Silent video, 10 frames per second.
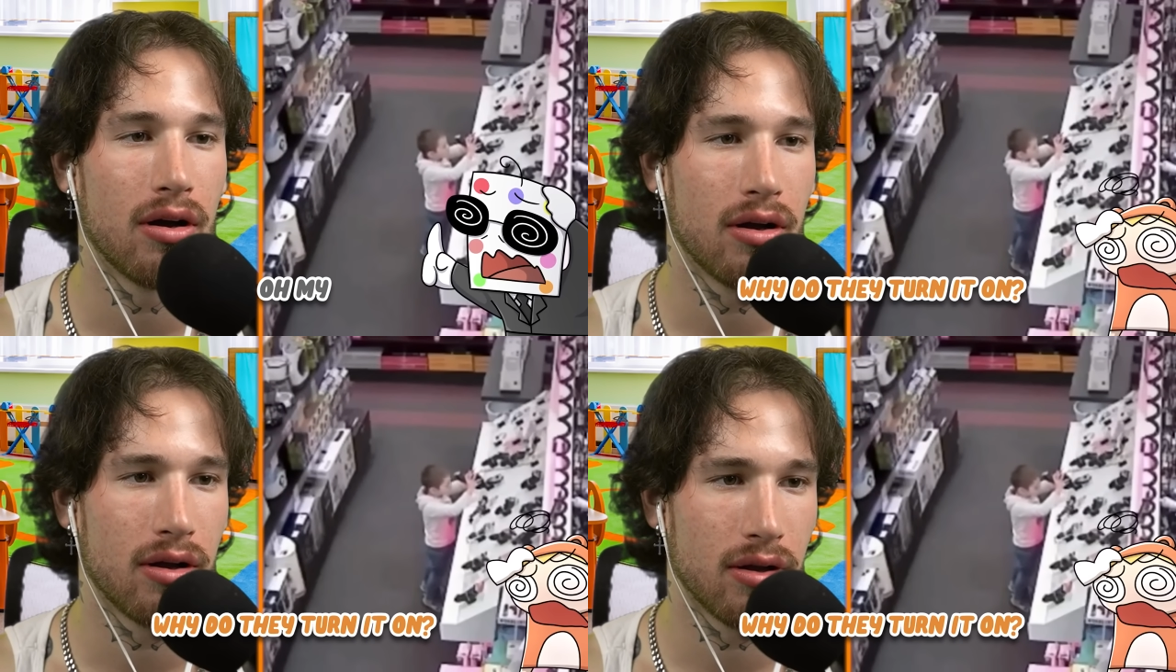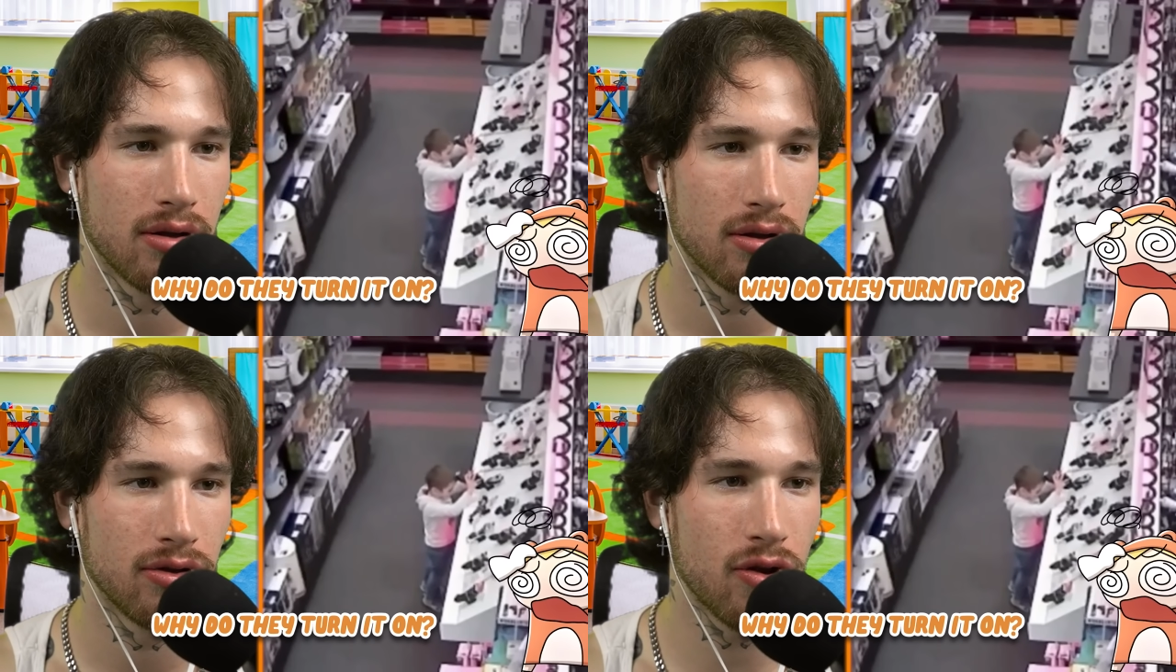Why do they
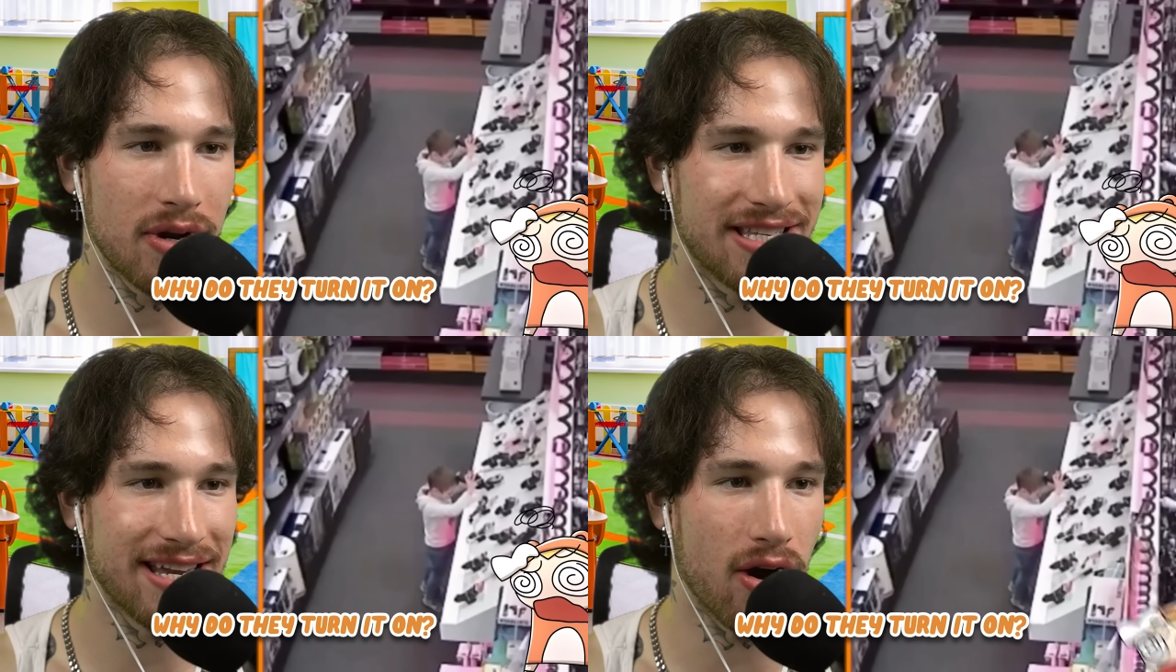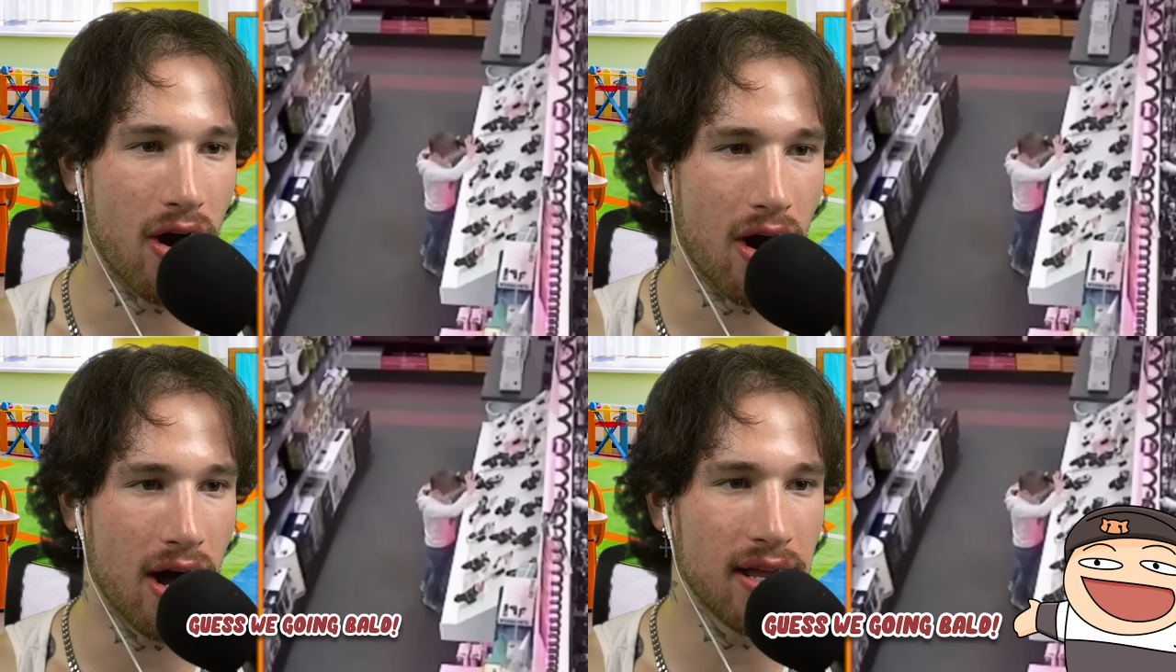turn no, on? No, is it
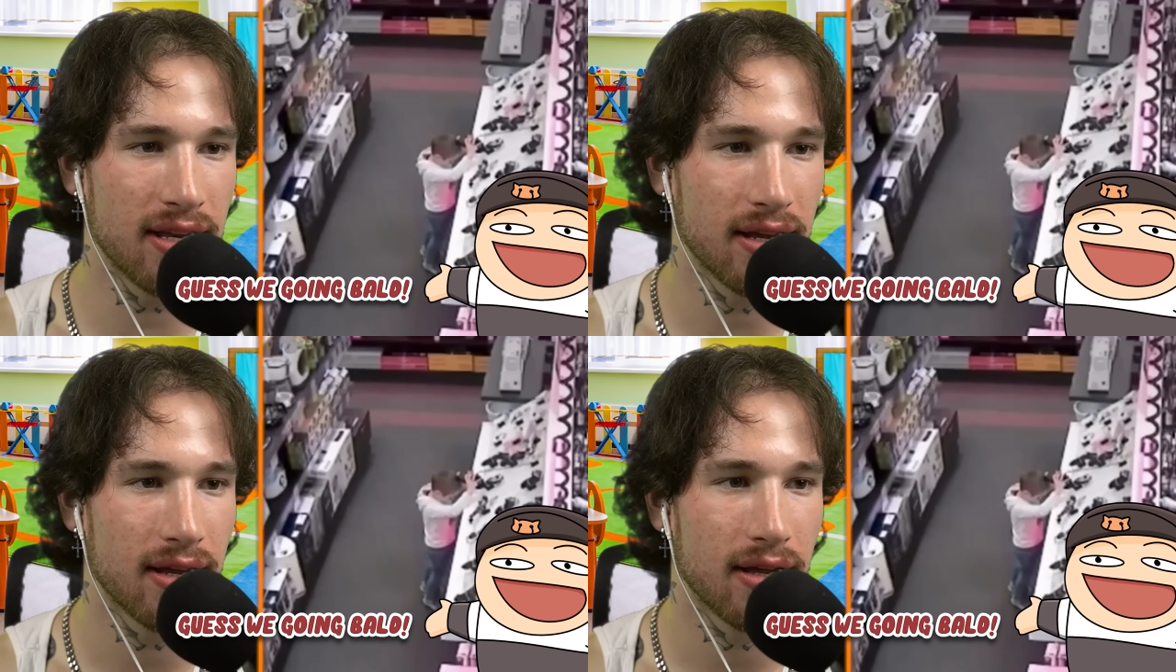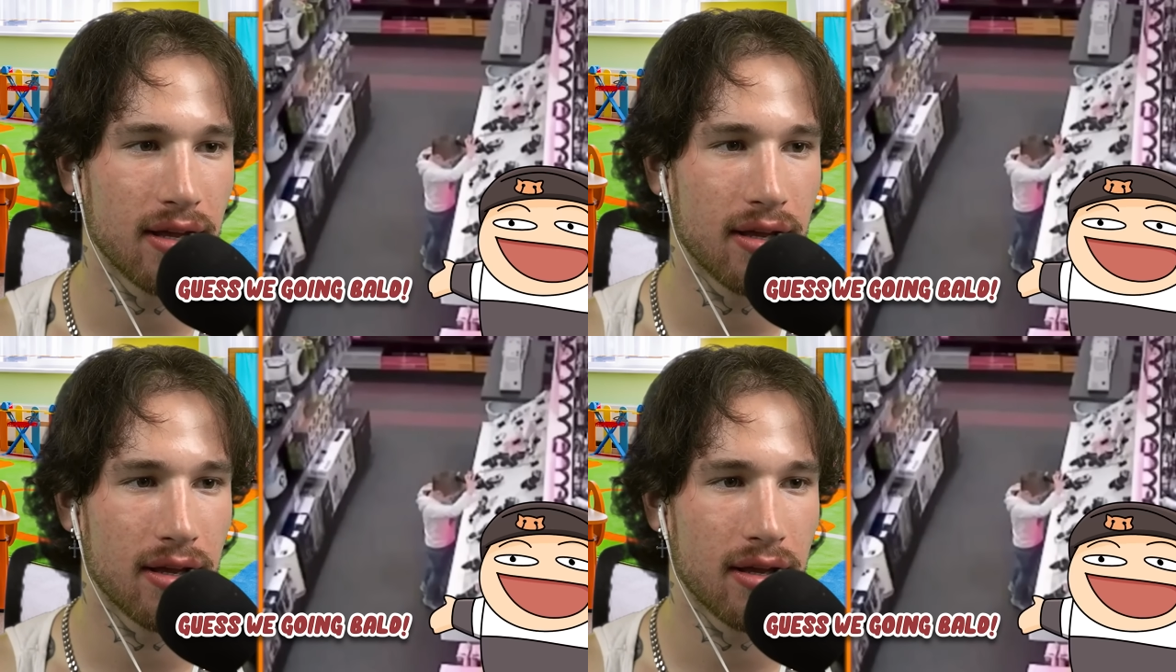on? Yes, we going
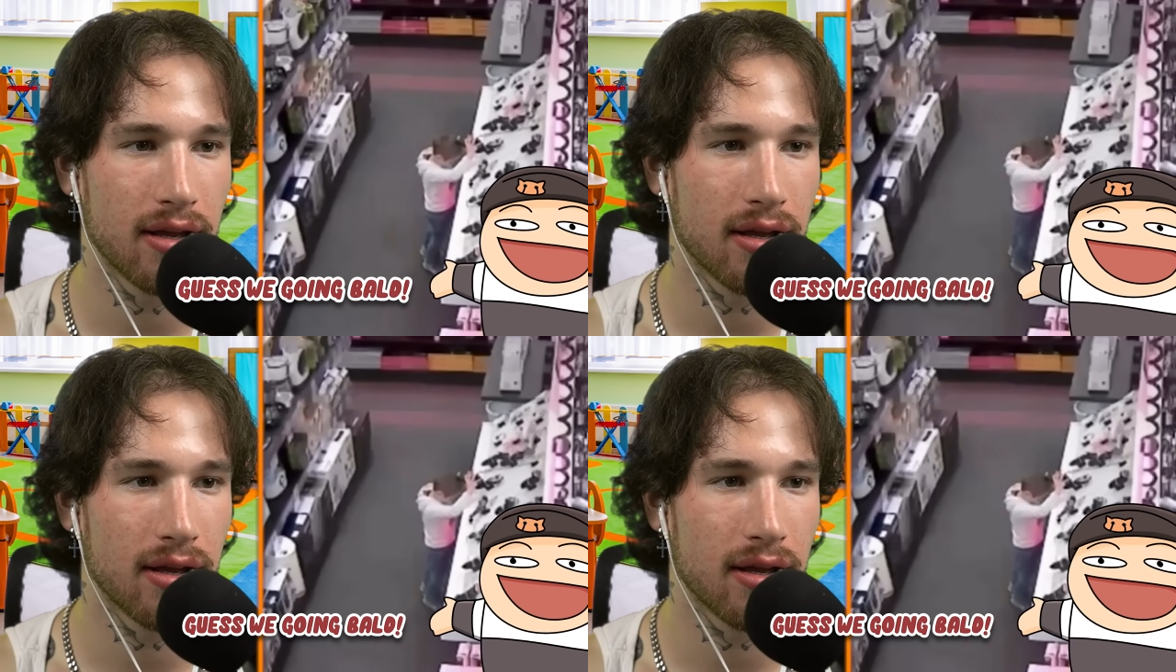bald.